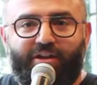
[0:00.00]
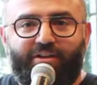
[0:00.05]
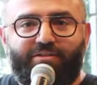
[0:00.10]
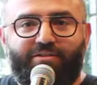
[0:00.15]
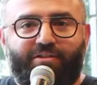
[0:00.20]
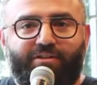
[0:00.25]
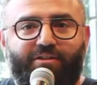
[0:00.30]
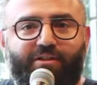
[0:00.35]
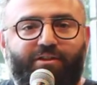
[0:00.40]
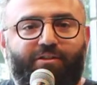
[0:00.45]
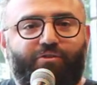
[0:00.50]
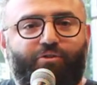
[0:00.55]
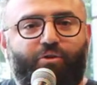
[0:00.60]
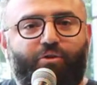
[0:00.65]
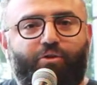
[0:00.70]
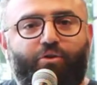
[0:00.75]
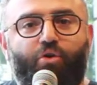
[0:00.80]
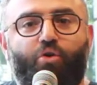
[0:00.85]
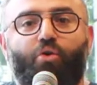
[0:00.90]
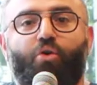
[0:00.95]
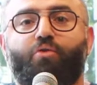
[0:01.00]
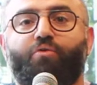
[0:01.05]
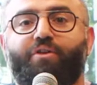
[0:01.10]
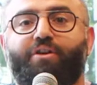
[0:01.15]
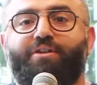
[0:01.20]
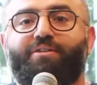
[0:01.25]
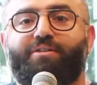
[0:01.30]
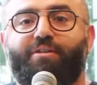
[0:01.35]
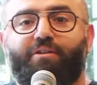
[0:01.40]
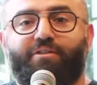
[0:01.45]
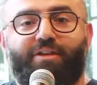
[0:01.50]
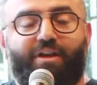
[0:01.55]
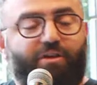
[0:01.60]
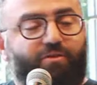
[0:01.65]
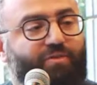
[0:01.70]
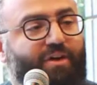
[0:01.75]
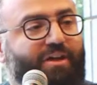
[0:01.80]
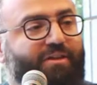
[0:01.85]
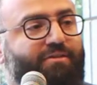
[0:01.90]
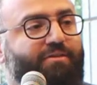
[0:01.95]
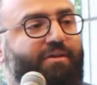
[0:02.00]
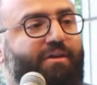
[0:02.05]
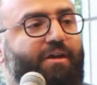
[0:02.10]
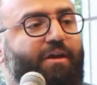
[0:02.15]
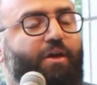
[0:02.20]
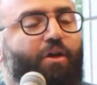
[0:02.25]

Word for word: incident or go over it, the event,